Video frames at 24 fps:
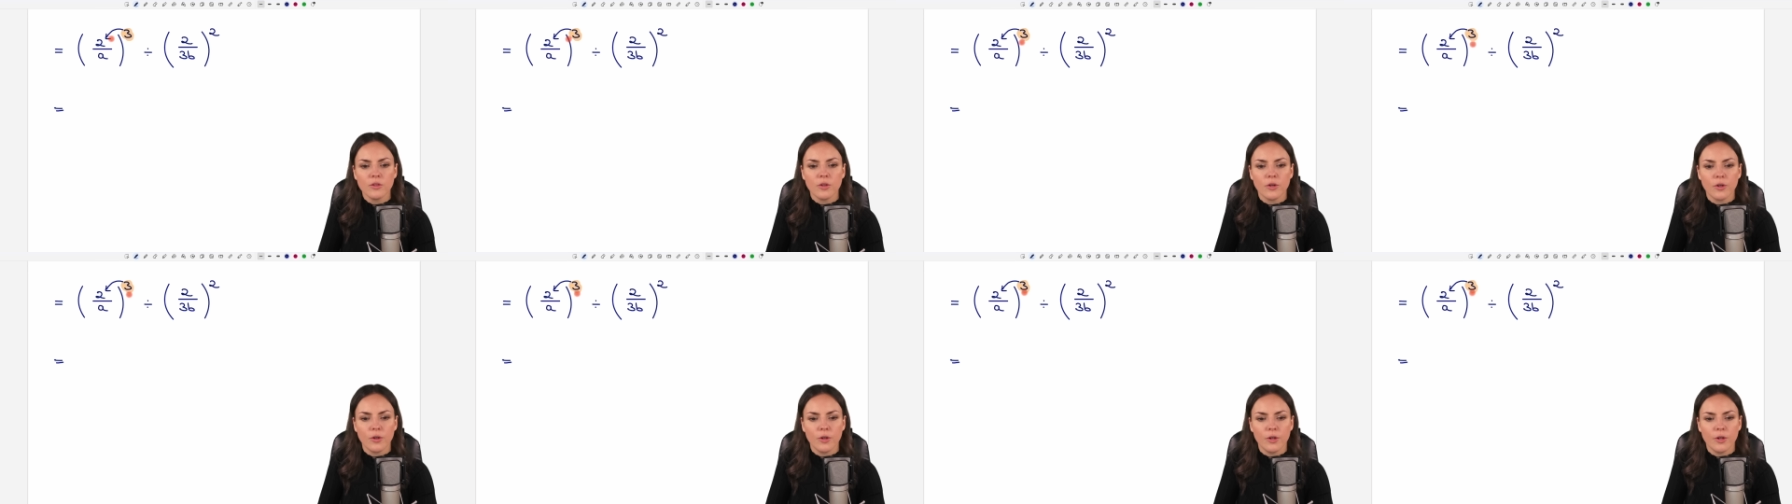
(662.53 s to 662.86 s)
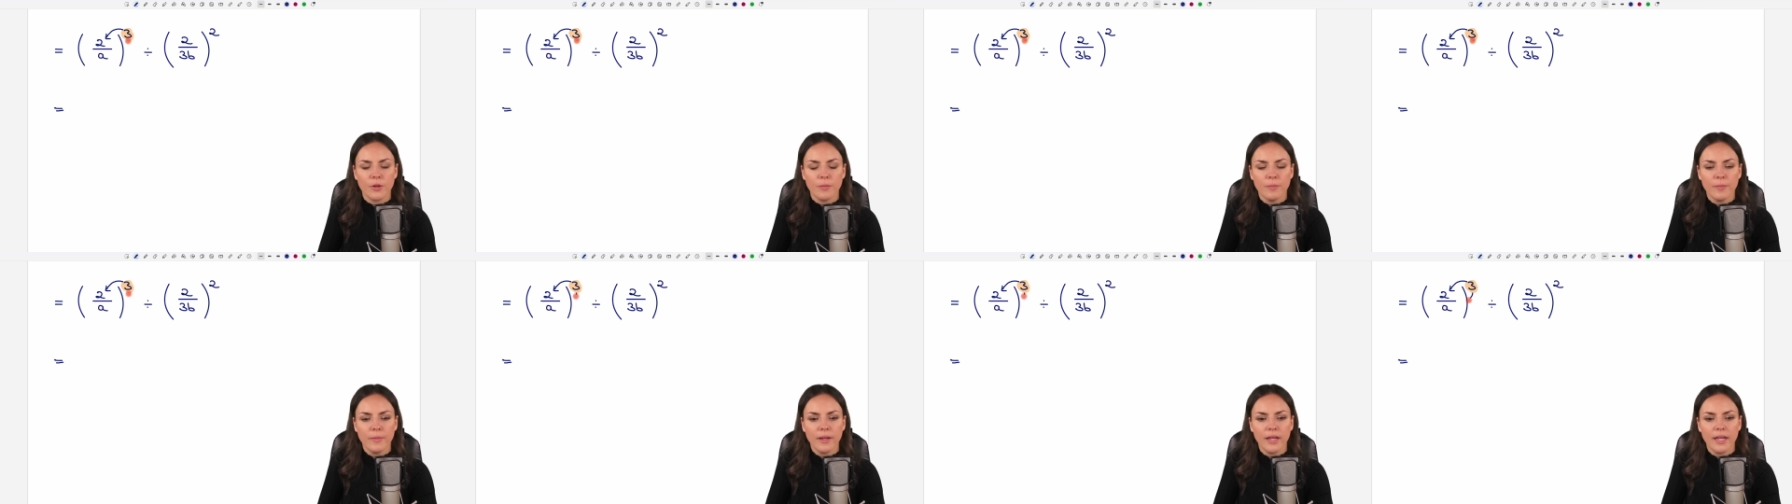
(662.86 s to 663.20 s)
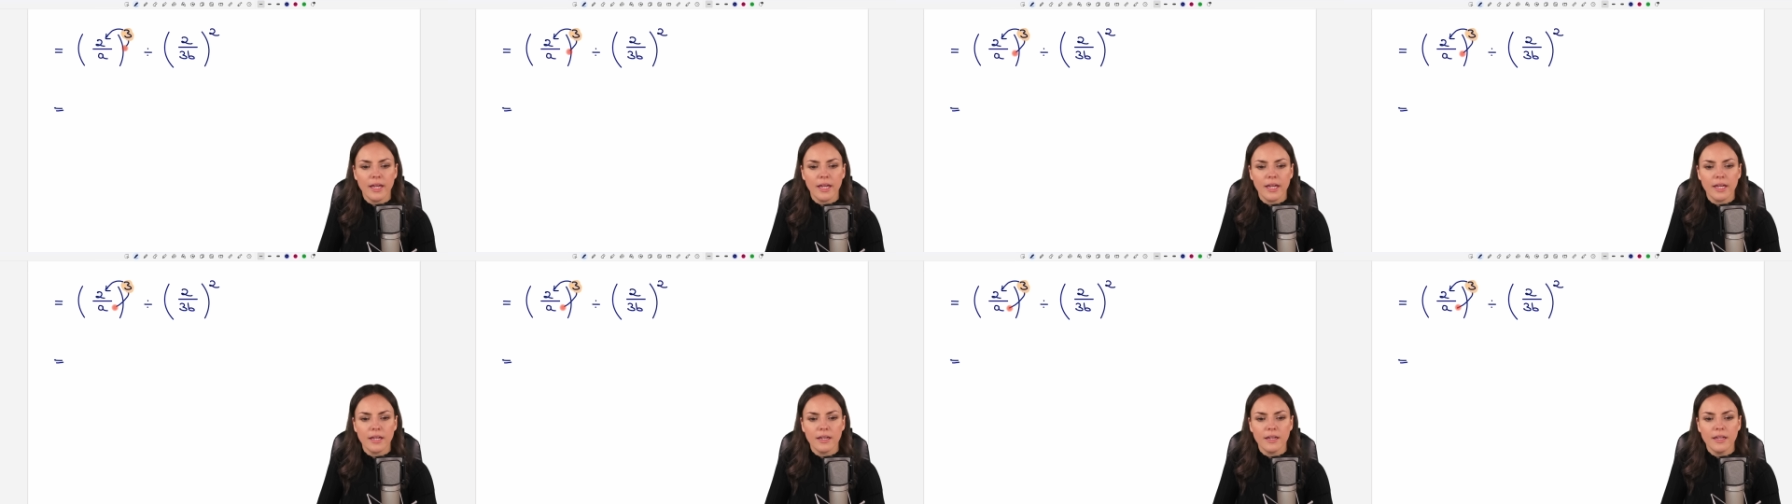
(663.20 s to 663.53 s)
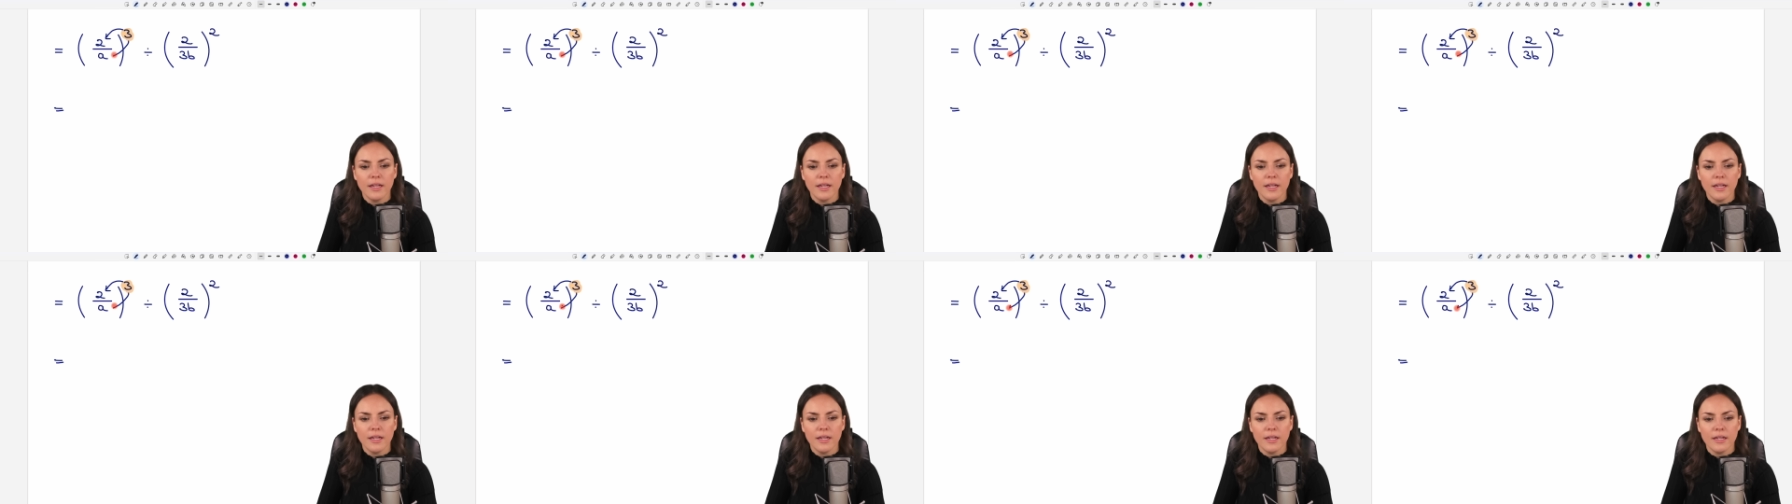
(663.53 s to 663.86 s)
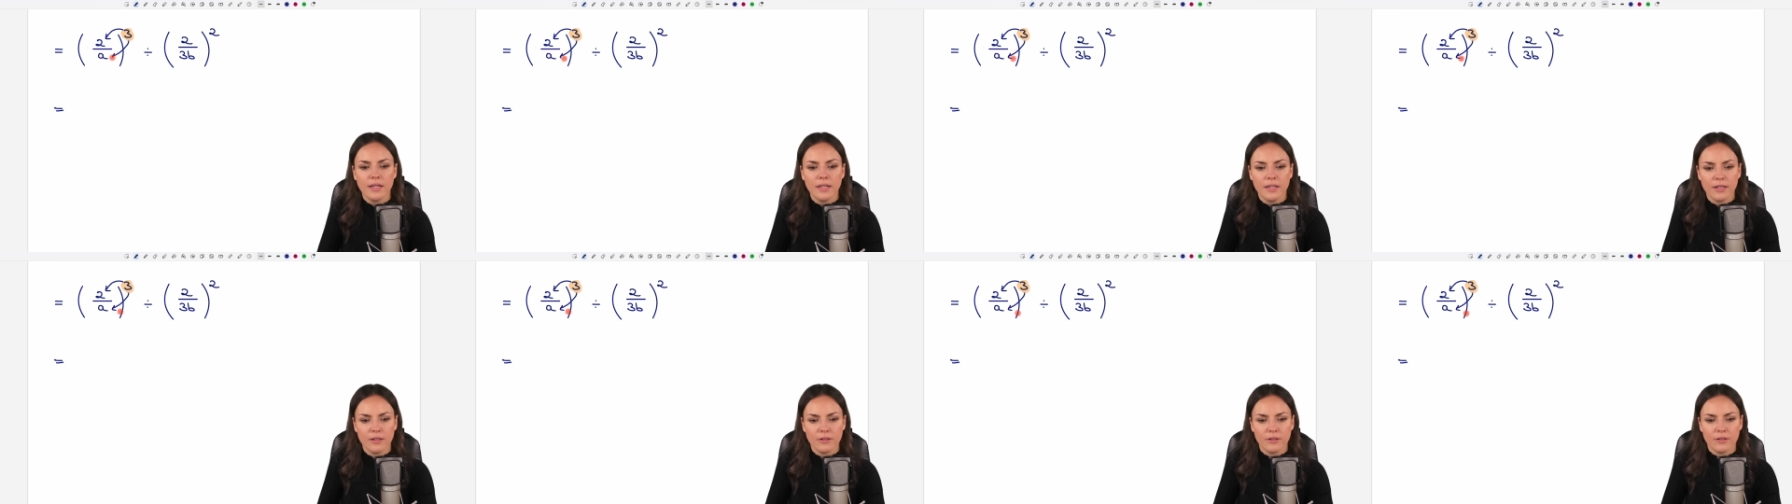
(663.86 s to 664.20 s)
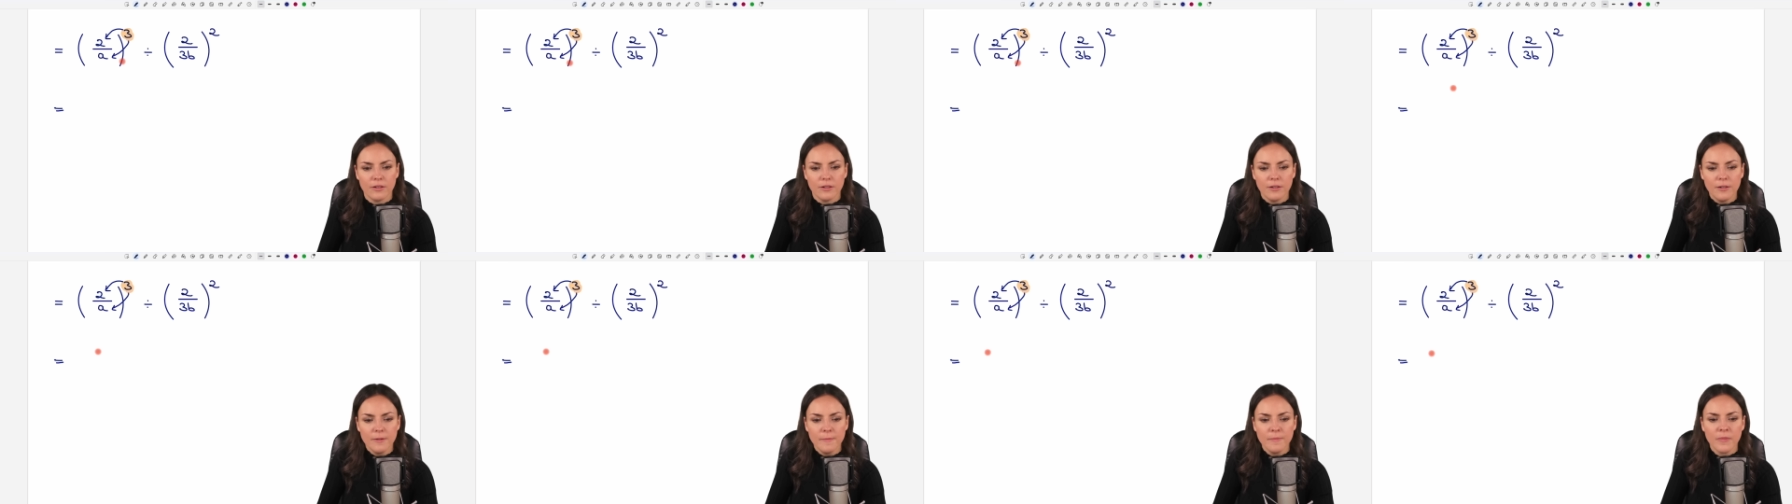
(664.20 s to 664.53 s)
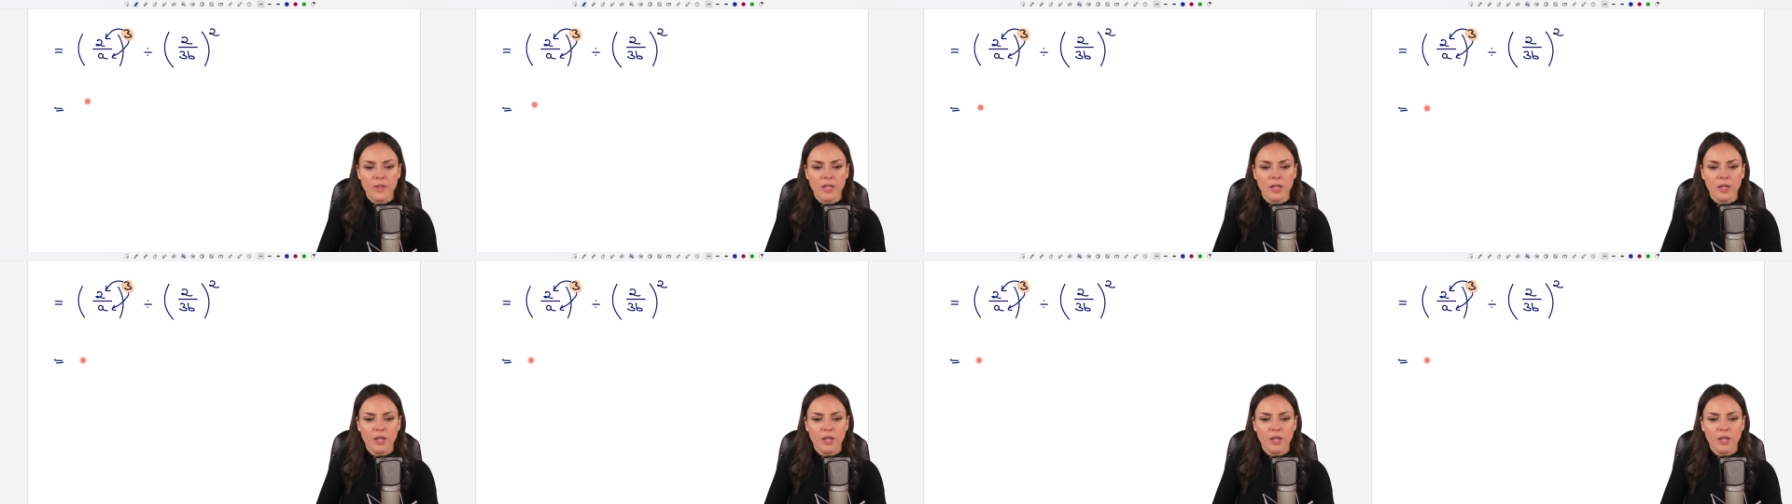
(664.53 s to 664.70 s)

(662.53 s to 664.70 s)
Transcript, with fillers: term in here.